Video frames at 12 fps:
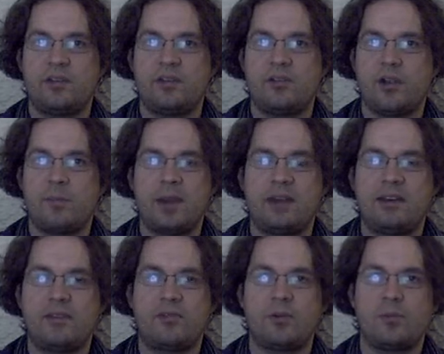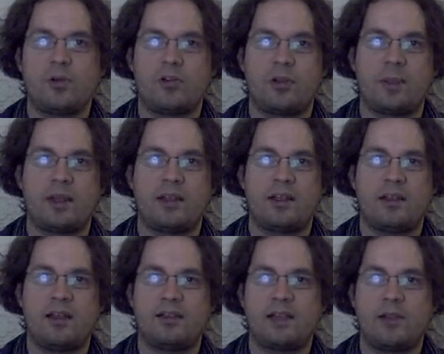there are many different programming
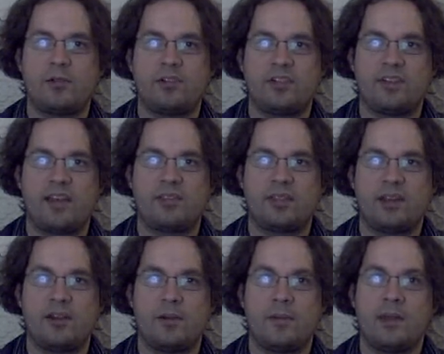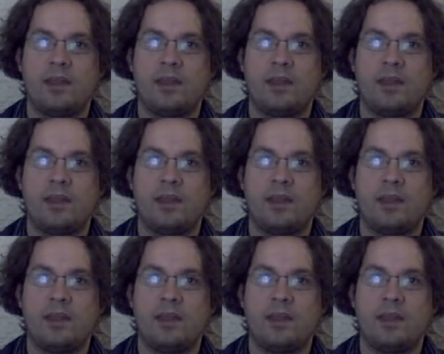uh, languages out there.